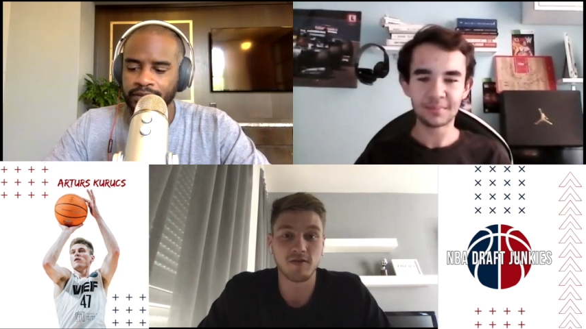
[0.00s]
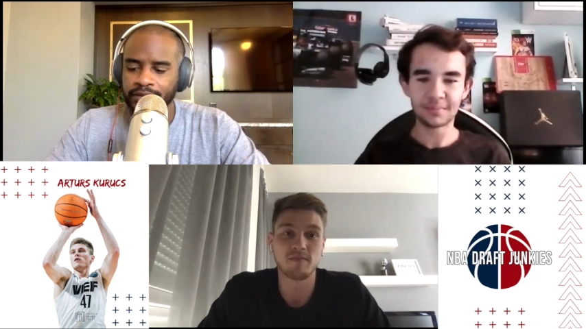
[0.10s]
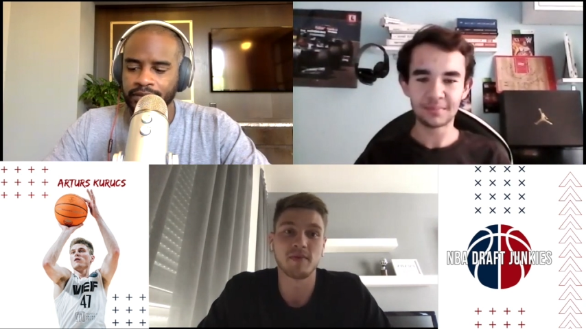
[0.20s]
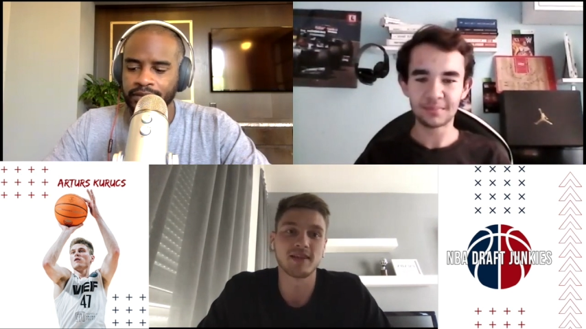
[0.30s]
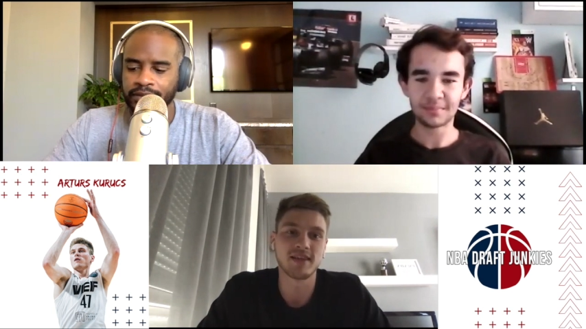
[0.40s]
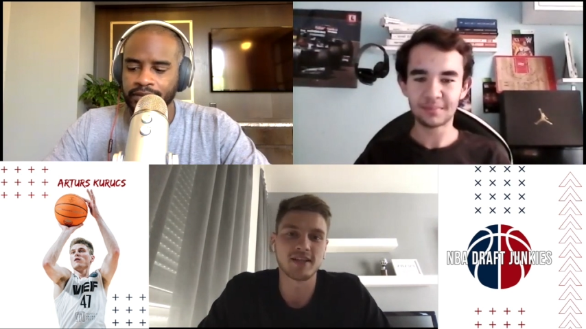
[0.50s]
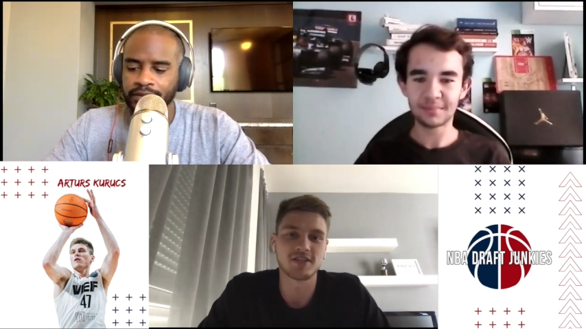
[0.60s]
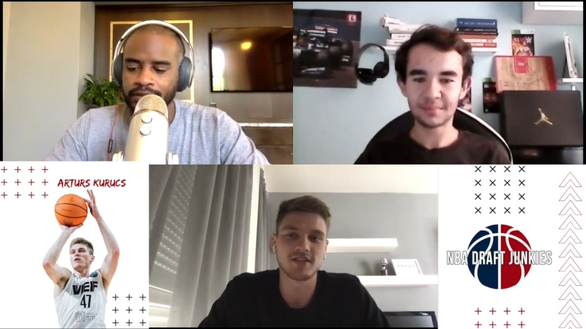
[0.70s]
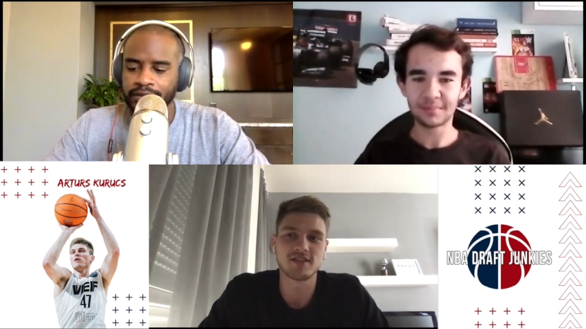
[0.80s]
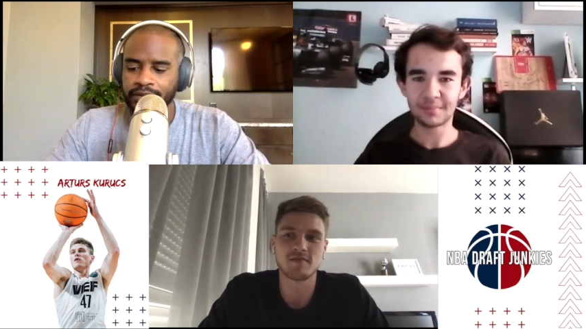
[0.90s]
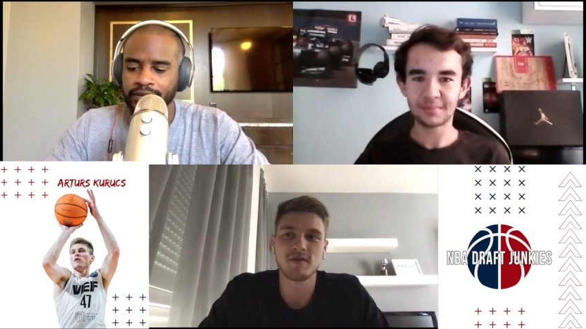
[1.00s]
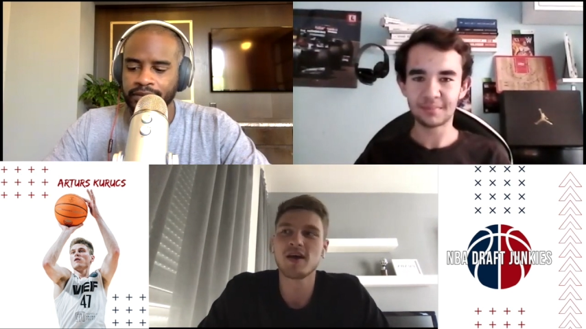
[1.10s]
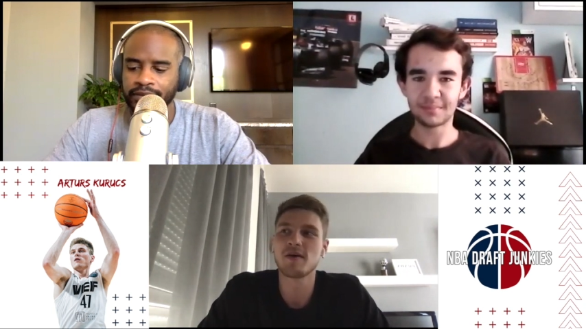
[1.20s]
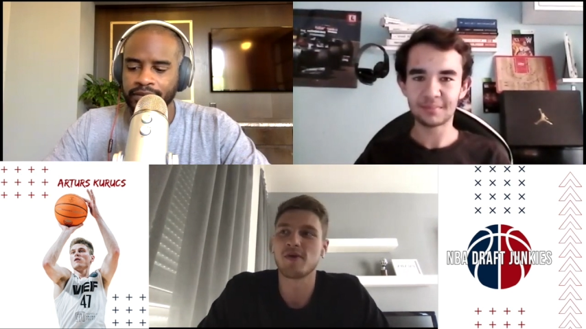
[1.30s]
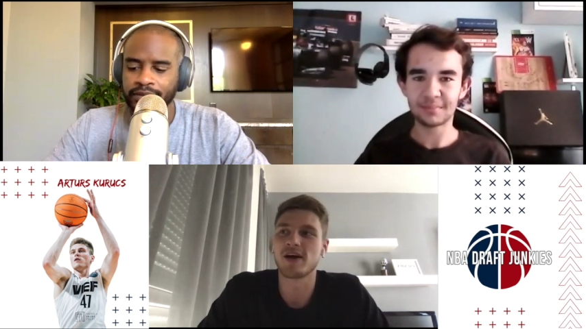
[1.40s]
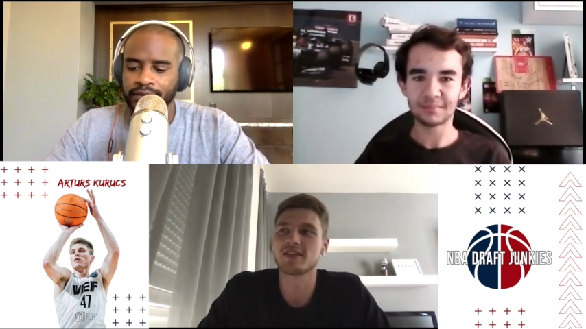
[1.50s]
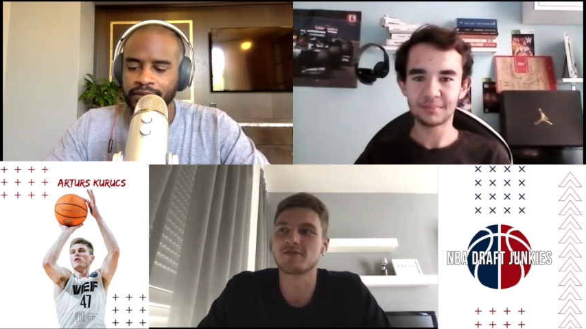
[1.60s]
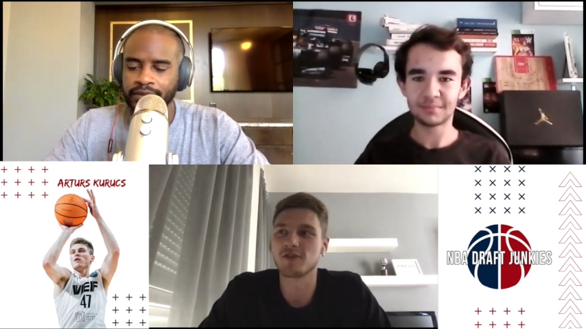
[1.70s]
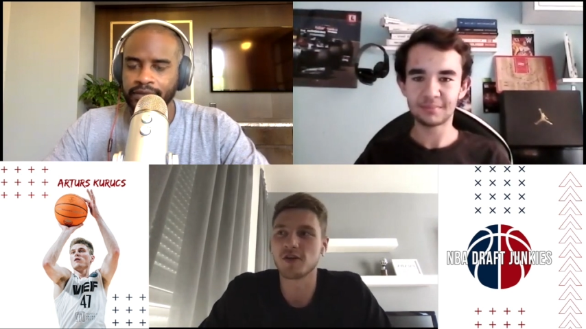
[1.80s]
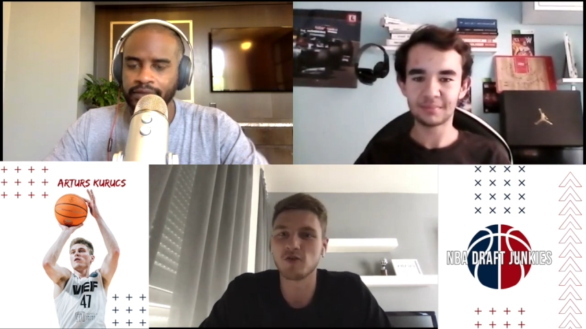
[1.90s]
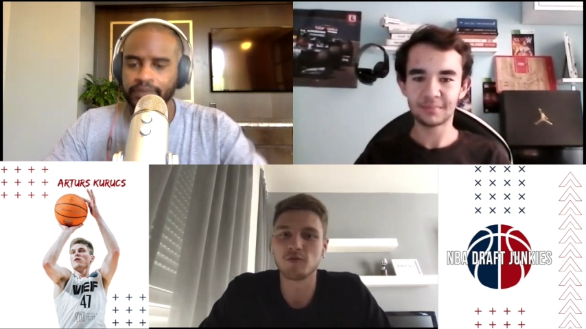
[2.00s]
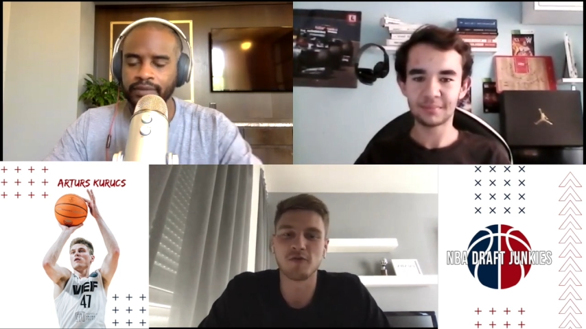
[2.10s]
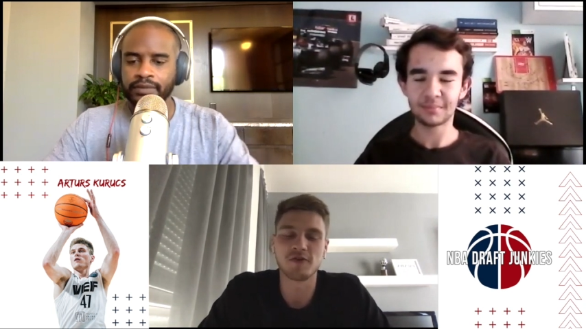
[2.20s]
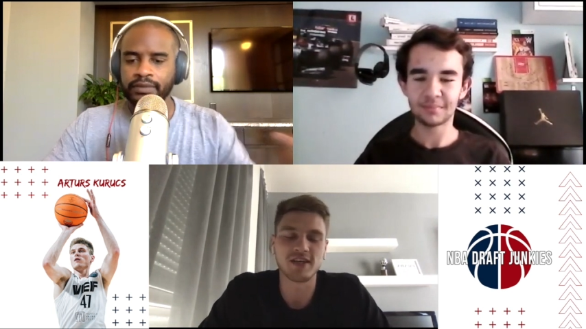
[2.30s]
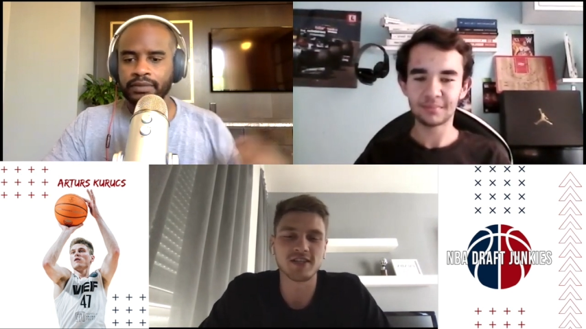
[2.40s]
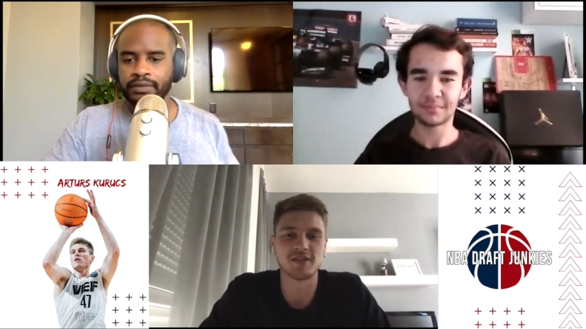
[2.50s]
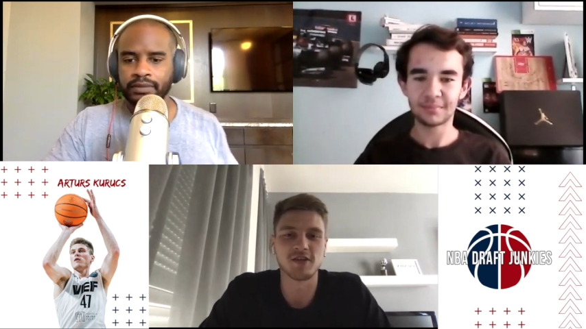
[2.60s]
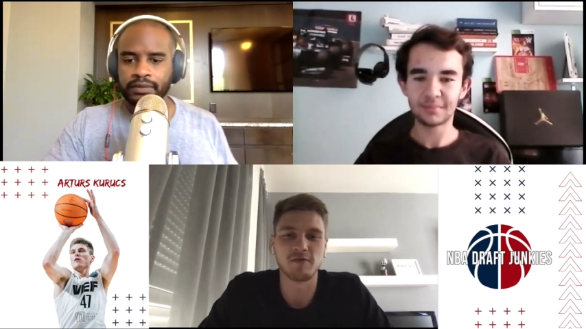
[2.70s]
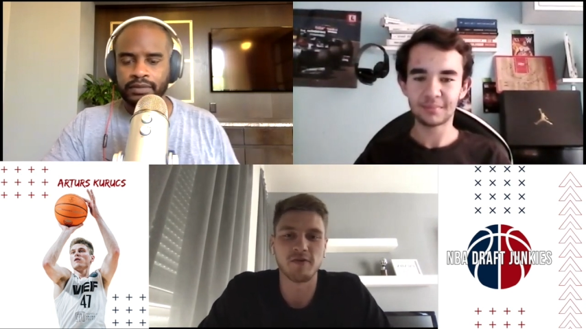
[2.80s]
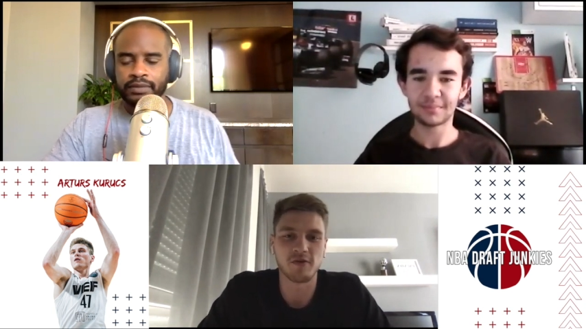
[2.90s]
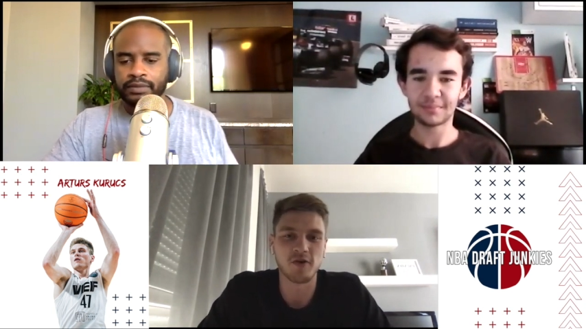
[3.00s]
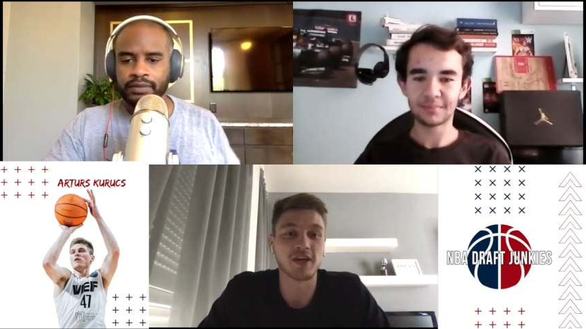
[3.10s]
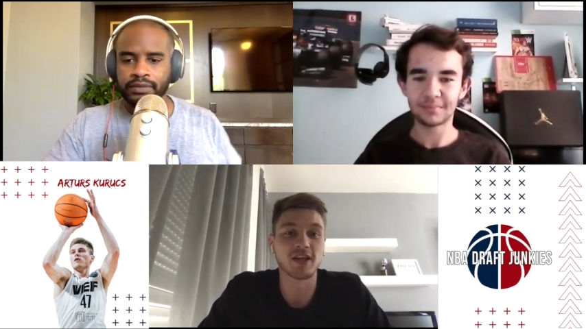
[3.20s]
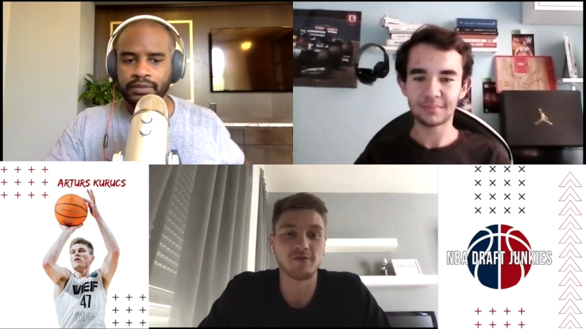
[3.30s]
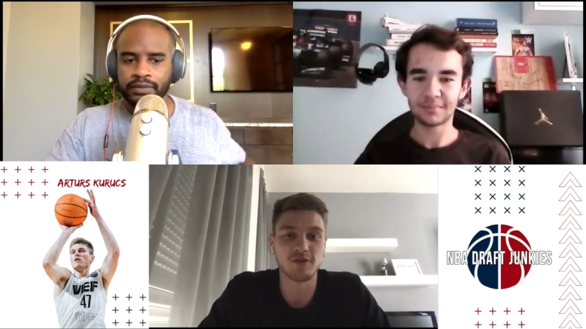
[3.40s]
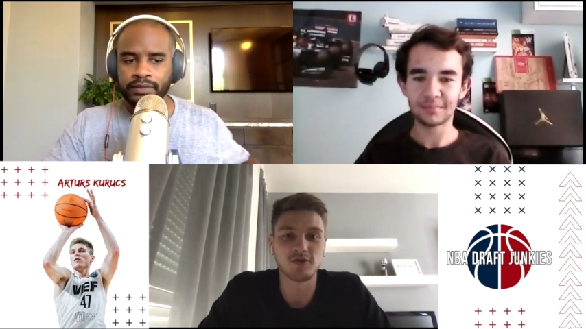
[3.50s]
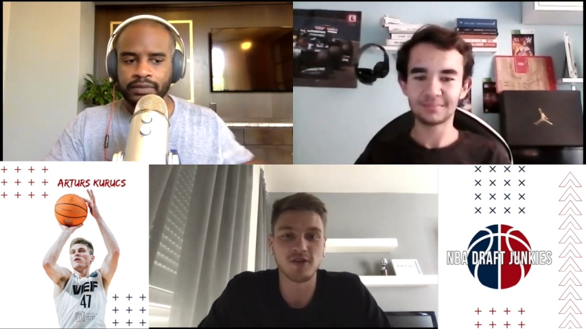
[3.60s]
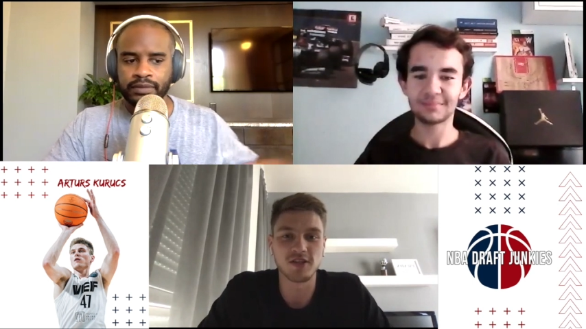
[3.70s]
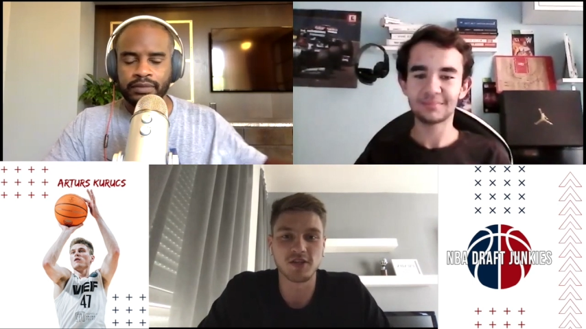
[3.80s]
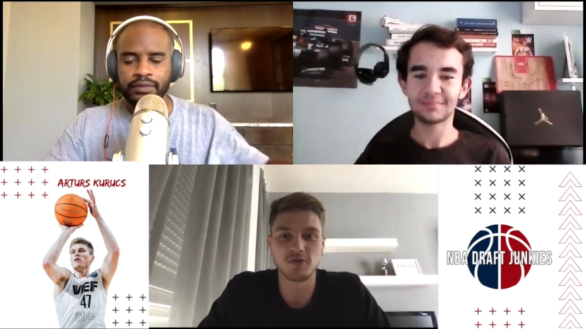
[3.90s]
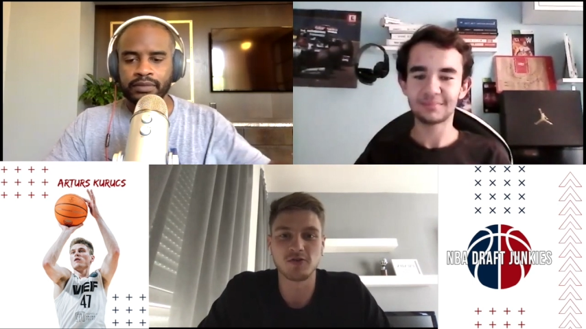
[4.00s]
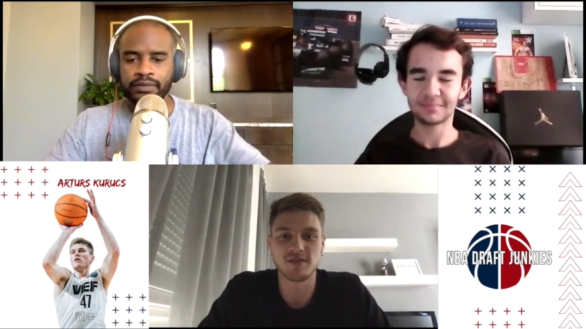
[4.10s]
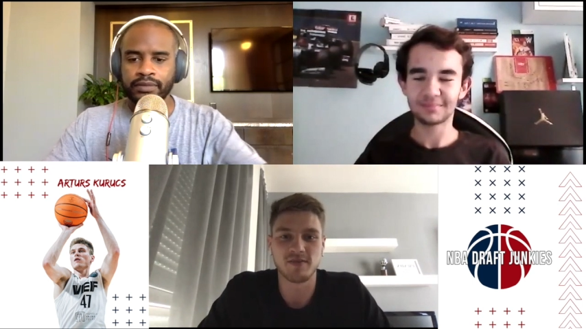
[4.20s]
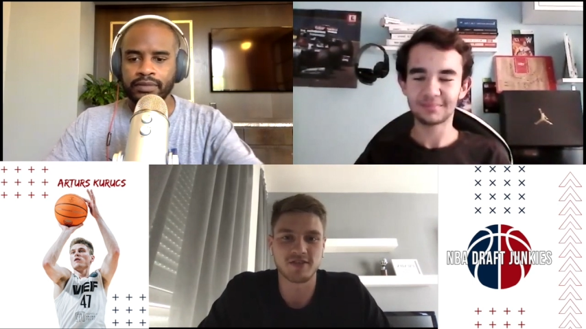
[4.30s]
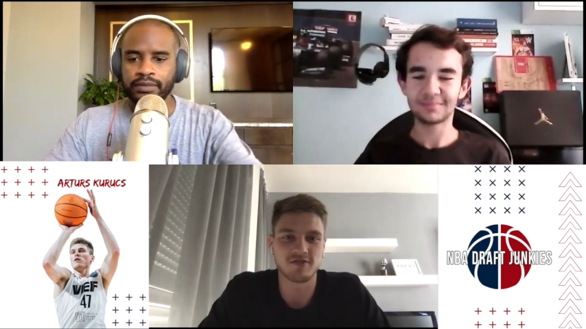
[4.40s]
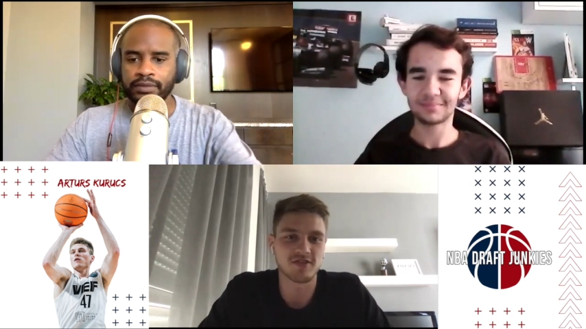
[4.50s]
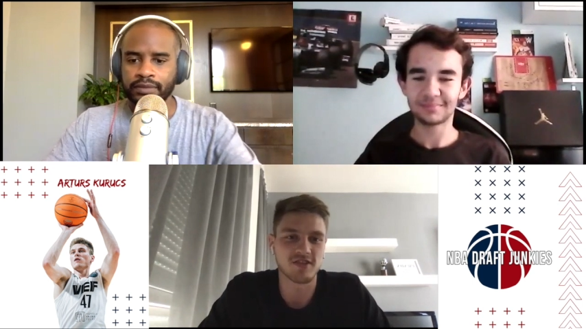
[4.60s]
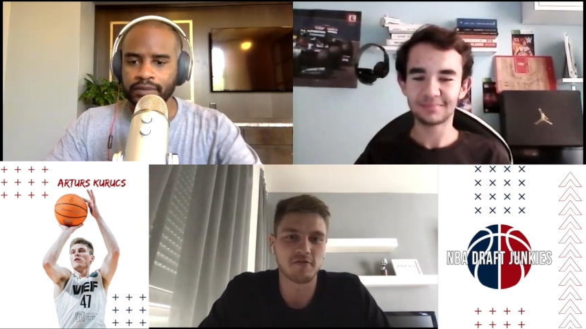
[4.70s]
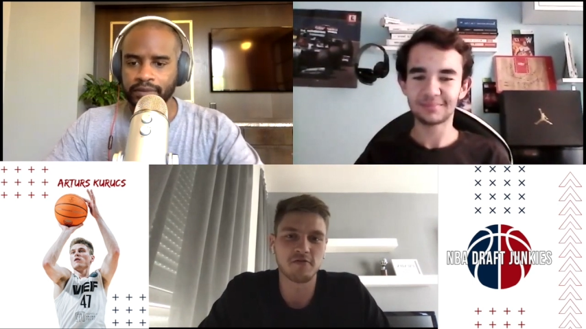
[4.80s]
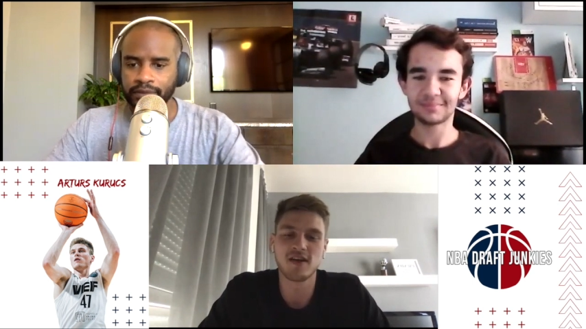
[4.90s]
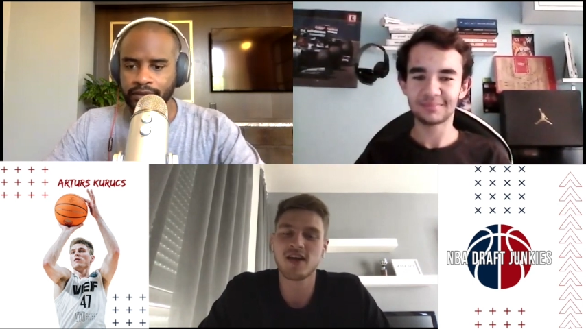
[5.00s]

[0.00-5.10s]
Speaker 1: but not just practice with a group of kids, you know, we were going individually to do some extra stuff,